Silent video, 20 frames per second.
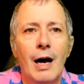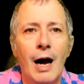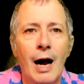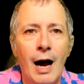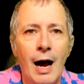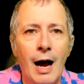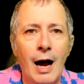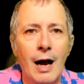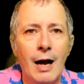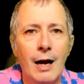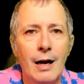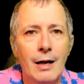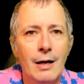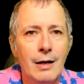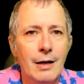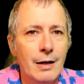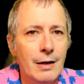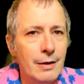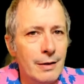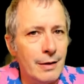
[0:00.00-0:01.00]
Ah,
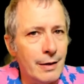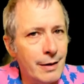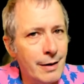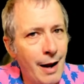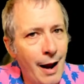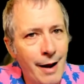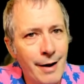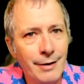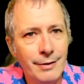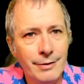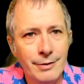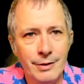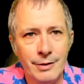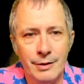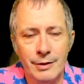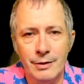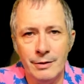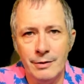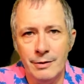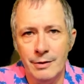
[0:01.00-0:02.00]
the
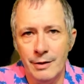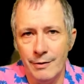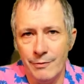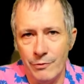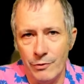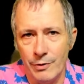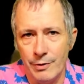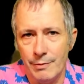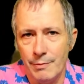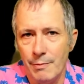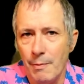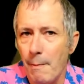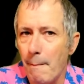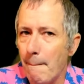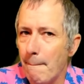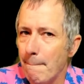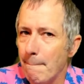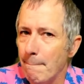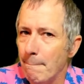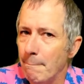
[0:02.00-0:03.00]
casing is different.
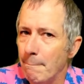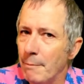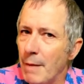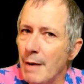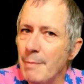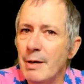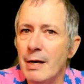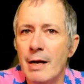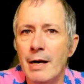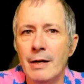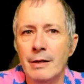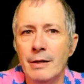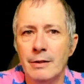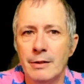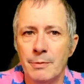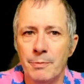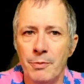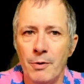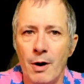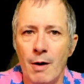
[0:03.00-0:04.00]
Maybe that is
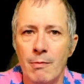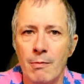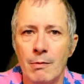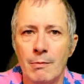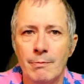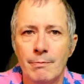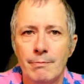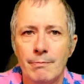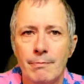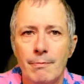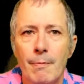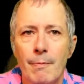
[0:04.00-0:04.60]
the problem.